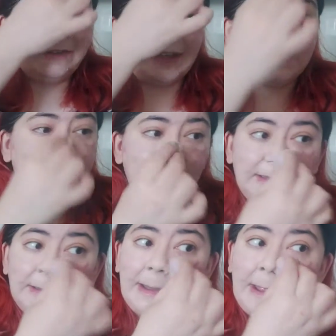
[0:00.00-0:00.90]
of it is
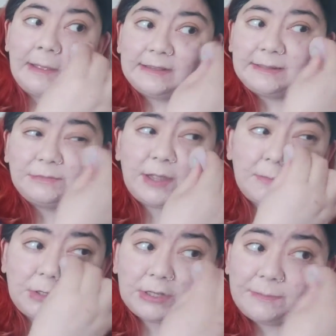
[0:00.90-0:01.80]
to
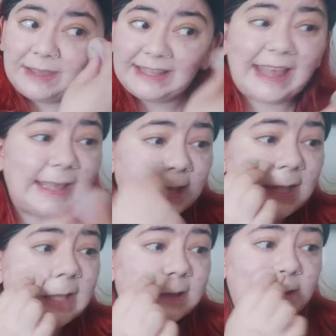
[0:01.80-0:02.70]
sometimes look a bit
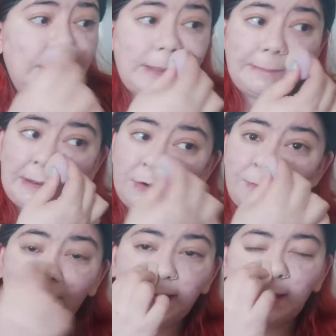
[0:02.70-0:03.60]
cakey and look a little
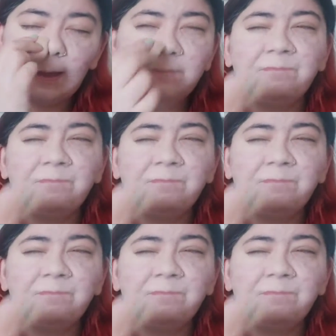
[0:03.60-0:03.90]
bit